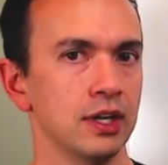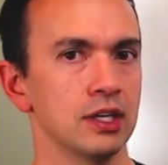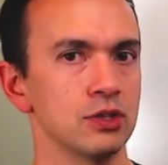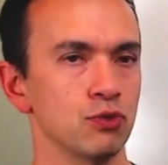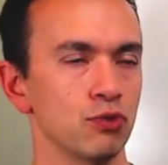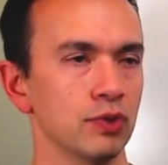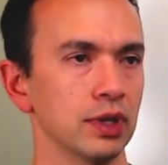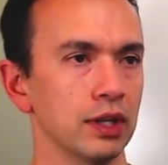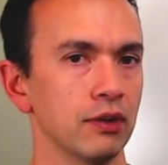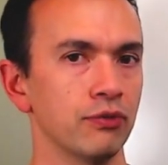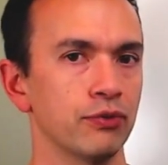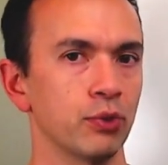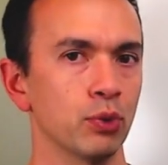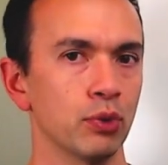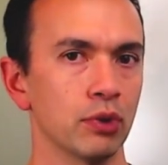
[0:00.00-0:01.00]
it's really
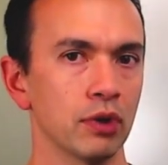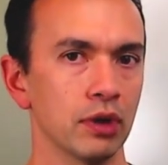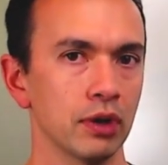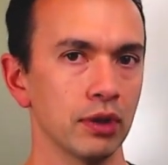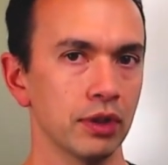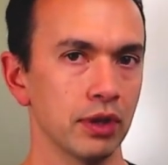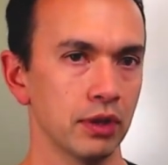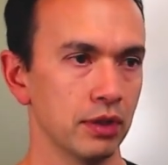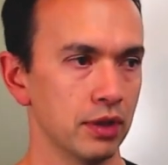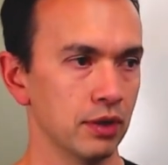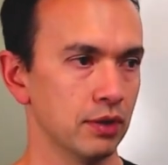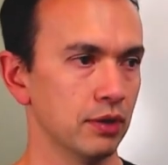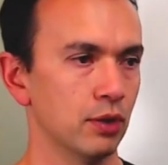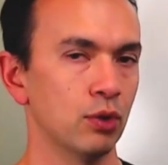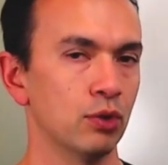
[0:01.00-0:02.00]
for
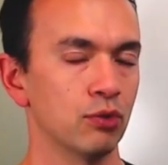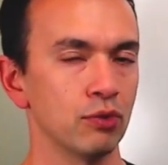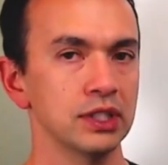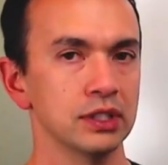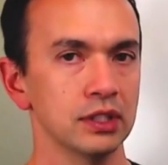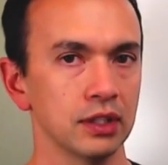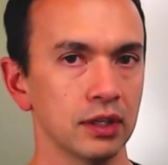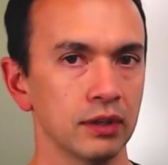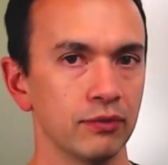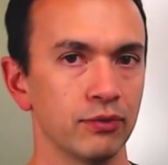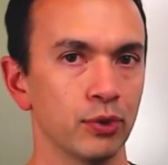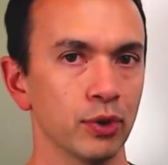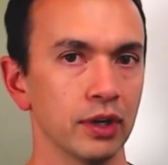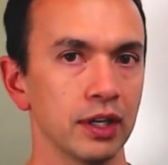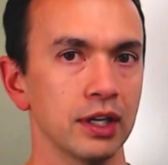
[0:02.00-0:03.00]
the whole reason
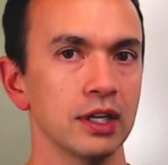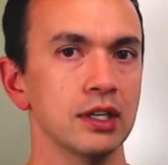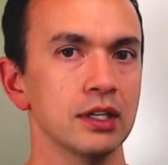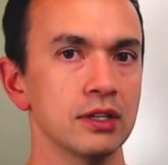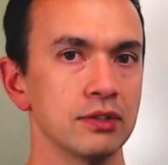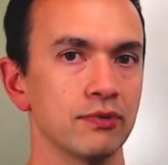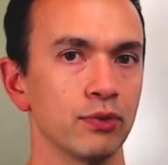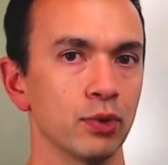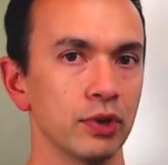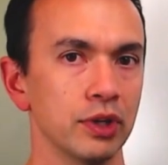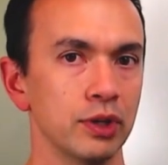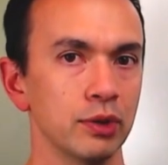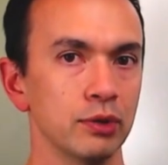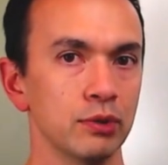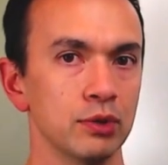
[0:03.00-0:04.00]
for it is for
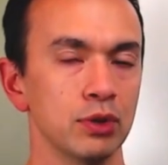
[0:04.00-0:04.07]
you